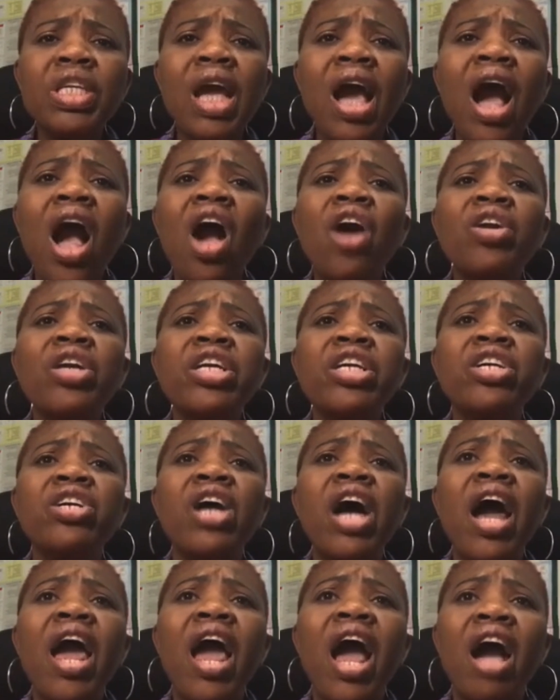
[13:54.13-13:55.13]
out
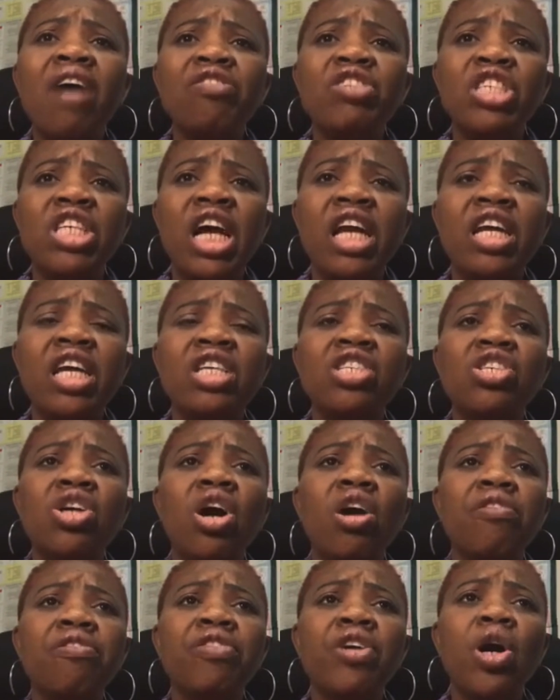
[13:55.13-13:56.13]
here I have challenge
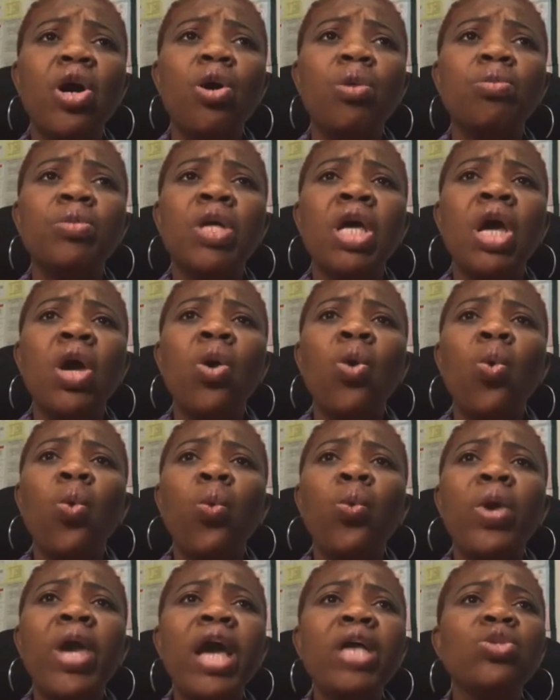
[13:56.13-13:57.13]
of
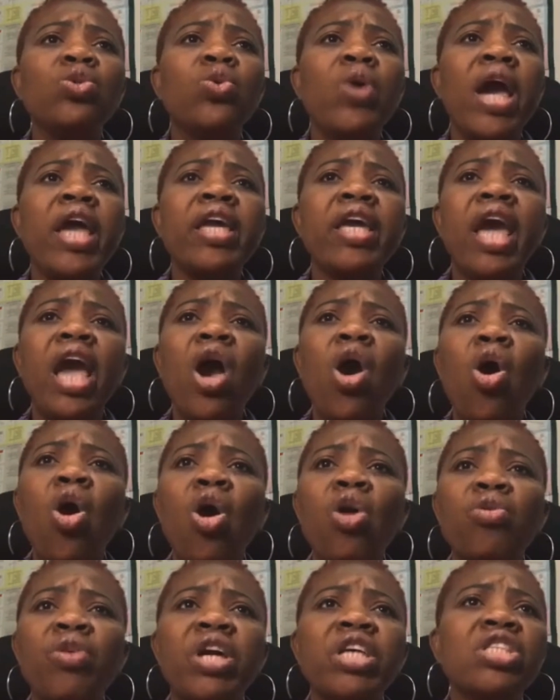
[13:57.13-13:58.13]
where do I get
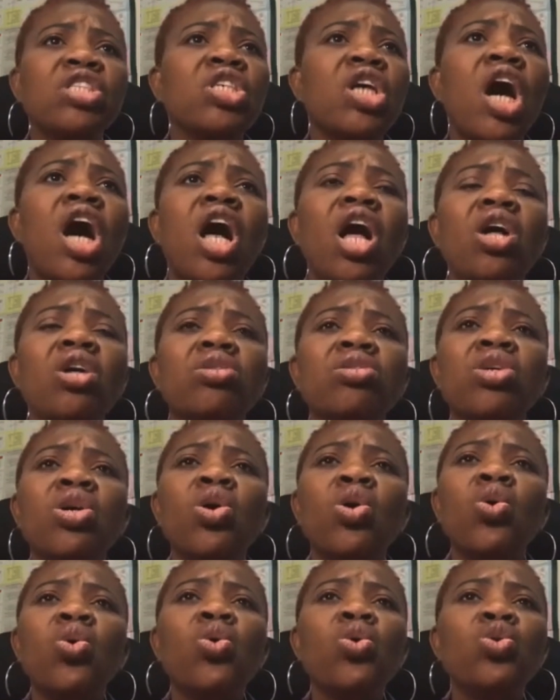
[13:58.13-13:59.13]
hall rental,
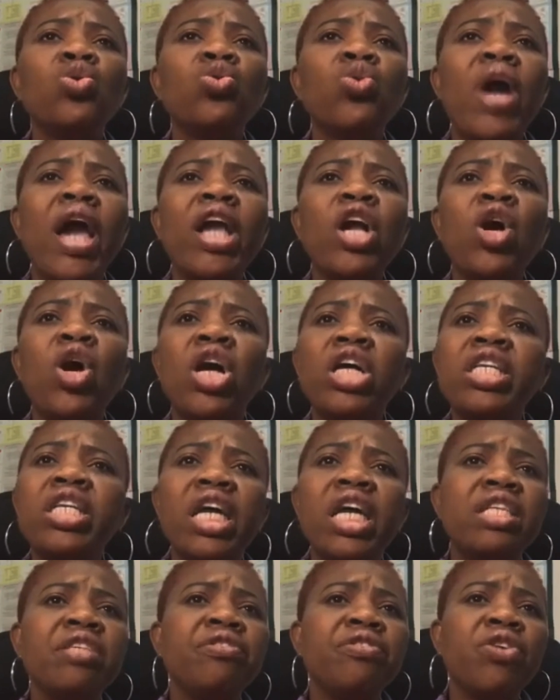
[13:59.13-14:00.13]
who do I
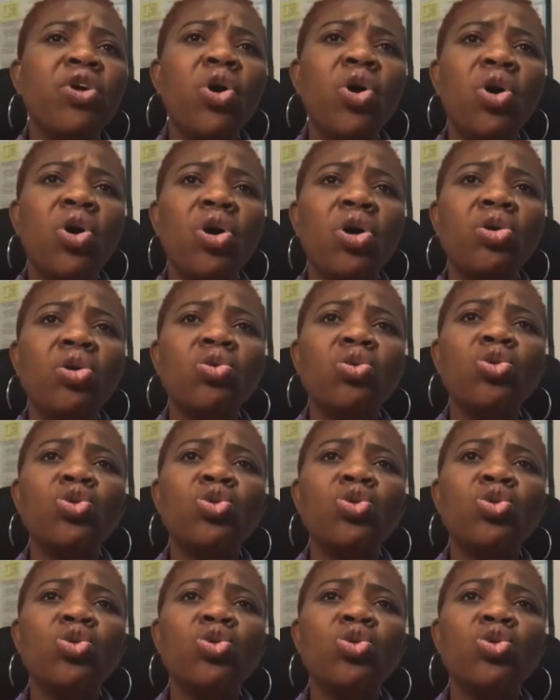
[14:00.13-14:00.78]
connect for